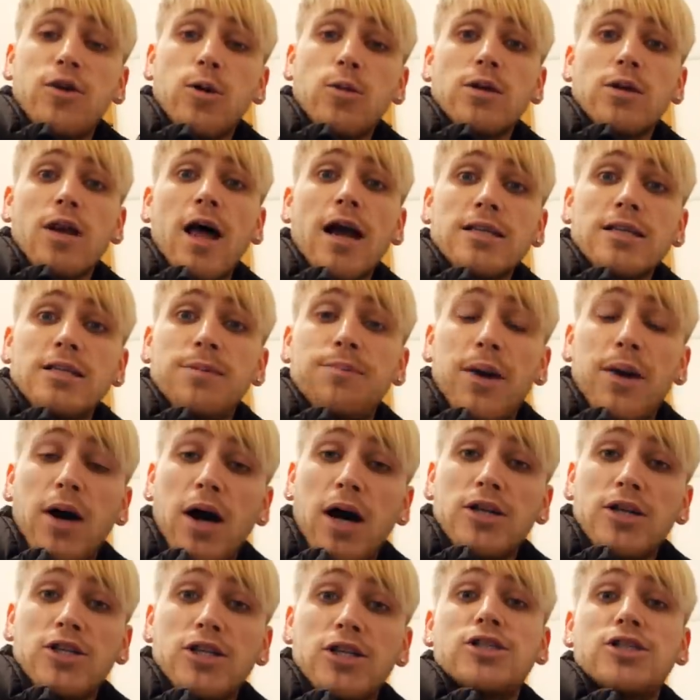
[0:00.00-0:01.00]
you would like to
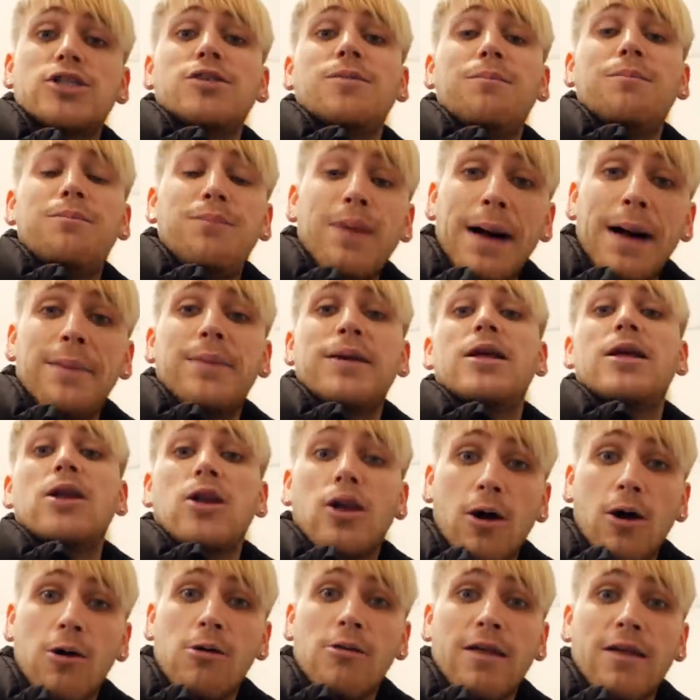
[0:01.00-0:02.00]
purchase some Babby
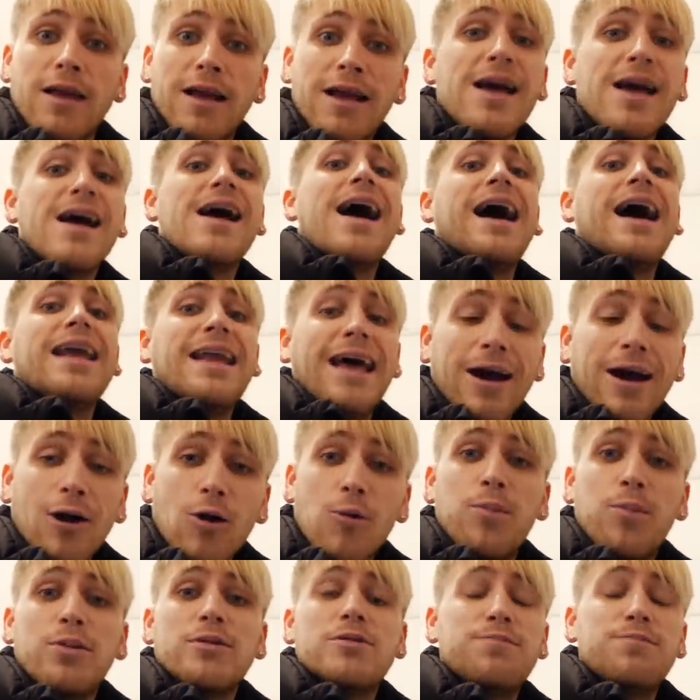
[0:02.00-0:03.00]
clothing and
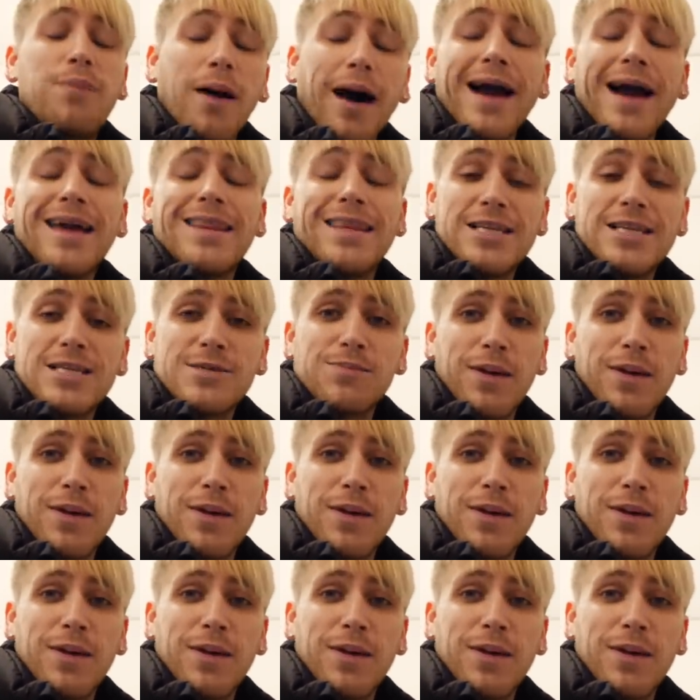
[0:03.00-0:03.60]
help us buy this